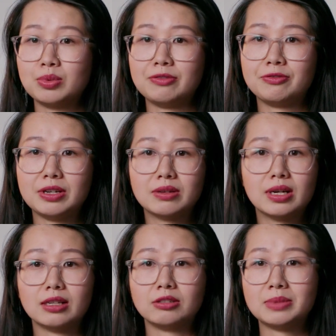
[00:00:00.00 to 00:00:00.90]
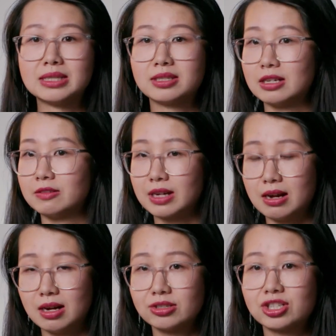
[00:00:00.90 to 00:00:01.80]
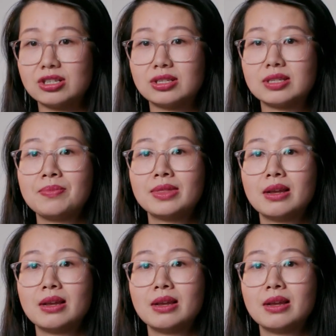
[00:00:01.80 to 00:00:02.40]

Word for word: we feel a little bit self-conscious.